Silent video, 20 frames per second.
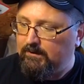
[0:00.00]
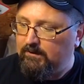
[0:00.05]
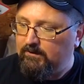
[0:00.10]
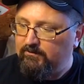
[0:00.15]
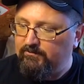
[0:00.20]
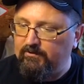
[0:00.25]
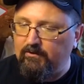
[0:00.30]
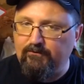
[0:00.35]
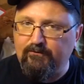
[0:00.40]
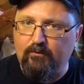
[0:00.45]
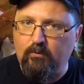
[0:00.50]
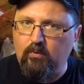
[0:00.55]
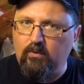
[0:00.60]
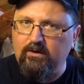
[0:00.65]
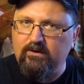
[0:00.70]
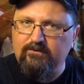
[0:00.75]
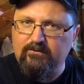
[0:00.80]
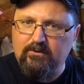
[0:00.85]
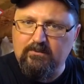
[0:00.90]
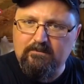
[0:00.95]
So for
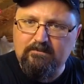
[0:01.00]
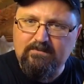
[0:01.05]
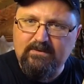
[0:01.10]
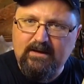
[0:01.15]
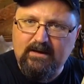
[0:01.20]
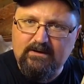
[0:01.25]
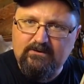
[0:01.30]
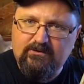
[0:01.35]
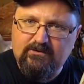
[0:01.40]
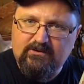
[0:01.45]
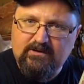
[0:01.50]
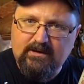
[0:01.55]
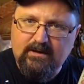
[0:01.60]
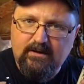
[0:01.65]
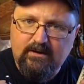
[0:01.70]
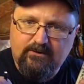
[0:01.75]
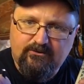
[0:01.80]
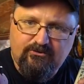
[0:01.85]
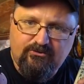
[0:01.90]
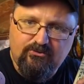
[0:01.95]
one of them, I just
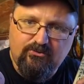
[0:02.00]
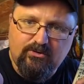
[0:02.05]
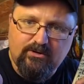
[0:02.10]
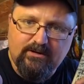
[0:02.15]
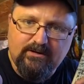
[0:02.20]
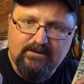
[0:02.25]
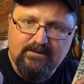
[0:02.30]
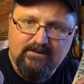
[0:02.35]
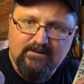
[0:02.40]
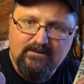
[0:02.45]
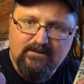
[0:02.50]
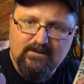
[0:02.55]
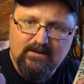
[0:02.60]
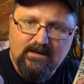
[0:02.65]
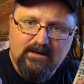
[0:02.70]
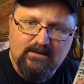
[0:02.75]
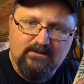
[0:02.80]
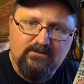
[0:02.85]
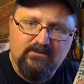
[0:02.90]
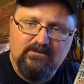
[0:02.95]
cut it short.
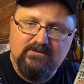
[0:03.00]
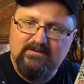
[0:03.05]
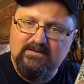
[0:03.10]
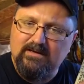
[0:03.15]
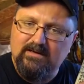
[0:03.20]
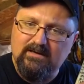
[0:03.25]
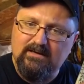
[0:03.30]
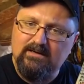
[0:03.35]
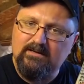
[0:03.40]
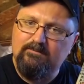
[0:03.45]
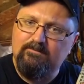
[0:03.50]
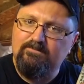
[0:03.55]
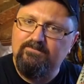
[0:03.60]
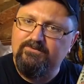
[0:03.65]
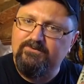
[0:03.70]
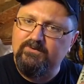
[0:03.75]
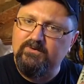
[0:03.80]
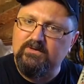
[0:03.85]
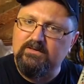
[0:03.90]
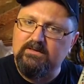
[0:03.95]
I just
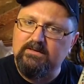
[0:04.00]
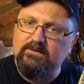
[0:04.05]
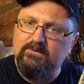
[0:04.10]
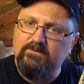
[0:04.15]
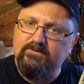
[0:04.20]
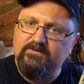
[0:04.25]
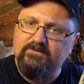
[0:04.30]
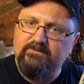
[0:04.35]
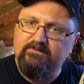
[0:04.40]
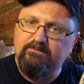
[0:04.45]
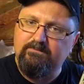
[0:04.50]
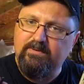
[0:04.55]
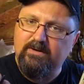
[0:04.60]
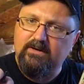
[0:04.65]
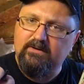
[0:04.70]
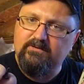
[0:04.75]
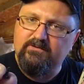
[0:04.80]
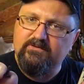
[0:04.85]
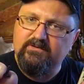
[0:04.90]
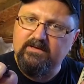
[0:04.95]
took a little
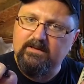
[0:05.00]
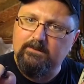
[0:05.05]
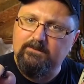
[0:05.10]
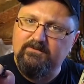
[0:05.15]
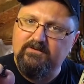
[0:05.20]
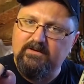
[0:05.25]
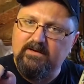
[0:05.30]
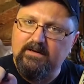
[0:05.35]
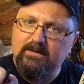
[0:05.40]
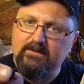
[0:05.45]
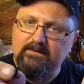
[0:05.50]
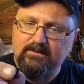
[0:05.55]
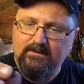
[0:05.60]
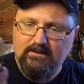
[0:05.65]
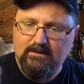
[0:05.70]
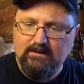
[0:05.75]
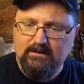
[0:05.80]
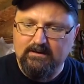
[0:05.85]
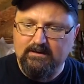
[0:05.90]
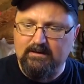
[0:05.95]
pair of snips and I
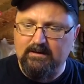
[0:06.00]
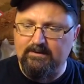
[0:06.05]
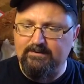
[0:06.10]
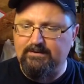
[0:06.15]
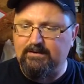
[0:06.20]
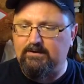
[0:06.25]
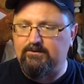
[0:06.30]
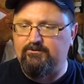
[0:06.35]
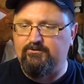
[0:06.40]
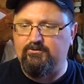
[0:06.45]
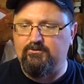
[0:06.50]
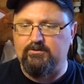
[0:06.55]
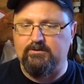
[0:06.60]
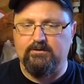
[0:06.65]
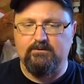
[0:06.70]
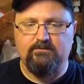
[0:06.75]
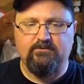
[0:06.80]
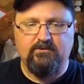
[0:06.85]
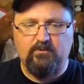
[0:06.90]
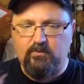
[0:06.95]
cut that
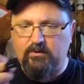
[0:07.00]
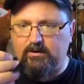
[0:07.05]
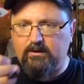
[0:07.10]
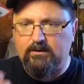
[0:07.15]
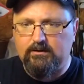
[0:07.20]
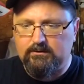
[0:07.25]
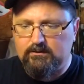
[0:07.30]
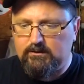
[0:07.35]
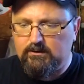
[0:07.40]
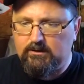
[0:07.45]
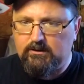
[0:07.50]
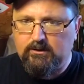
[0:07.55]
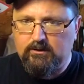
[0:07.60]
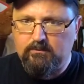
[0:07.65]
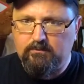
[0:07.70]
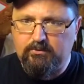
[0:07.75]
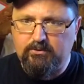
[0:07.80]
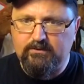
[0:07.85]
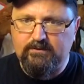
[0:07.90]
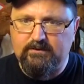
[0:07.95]
short. So we're going to
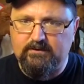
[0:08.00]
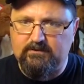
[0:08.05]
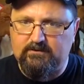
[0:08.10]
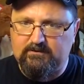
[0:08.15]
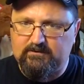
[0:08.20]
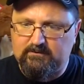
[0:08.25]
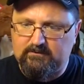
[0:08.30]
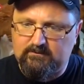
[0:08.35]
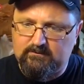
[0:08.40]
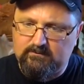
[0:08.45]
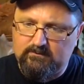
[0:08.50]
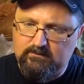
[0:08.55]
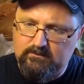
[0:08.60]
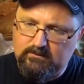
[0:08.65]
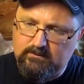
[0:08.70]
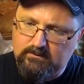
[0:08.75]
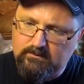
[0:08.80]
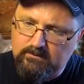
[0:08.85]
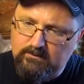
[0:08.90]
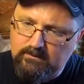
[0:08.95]
put this
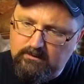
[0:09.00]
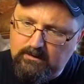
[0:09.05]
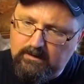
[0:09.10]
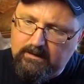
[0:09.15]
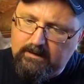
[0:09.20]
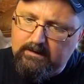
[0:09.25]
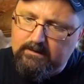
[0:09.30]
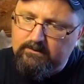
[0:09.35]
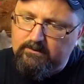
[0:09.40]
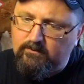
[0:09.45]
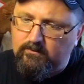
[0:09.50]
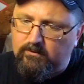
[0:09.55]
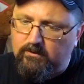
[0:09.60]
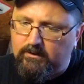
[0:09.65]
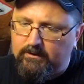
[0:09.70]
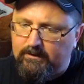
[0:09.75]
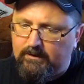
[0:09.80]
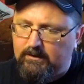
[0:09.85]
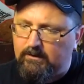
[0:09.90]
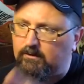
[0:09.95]
handle
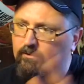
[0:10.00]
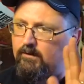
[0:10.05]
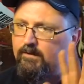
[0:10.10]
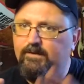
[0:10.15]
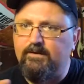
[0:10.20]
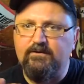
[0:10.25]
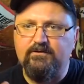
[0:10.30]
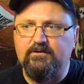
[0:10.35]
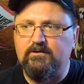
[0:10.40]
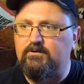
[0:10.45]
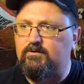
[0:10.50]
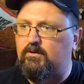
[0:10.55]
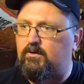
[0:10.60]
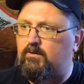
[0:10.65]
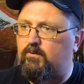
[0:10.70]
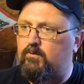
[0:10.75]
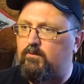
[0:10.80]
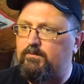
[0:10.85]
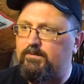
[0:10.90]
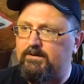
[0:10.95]
on here and this
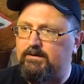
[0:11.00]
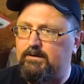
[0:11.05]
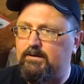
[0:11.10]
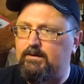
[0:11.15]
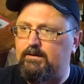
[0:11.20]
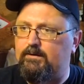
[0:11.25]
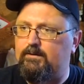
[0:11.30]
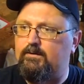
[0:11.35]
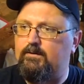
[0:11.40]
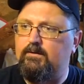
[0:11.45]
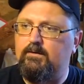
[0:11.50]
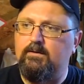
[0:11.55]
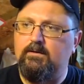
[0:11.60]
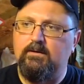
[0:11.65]
guitar will be done.